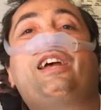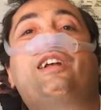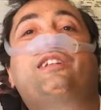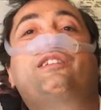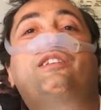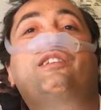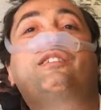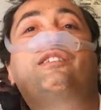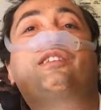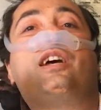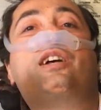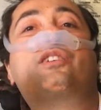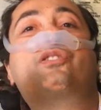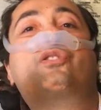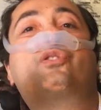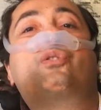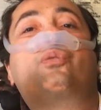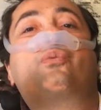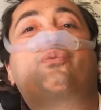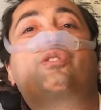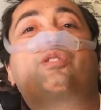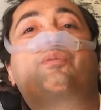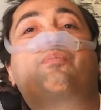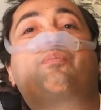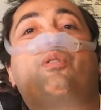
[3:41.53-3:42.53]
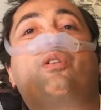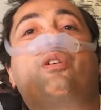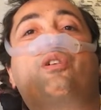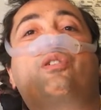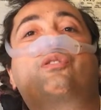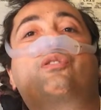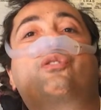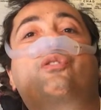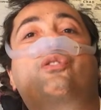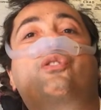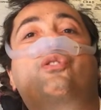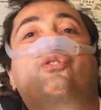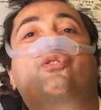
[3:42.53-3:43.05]
and disaster
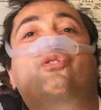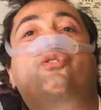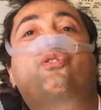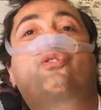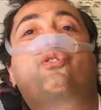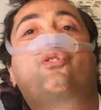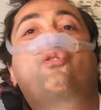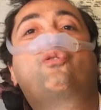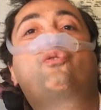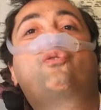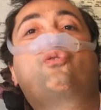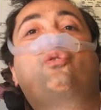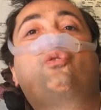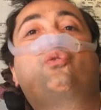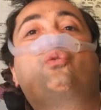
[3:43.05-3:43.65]
responders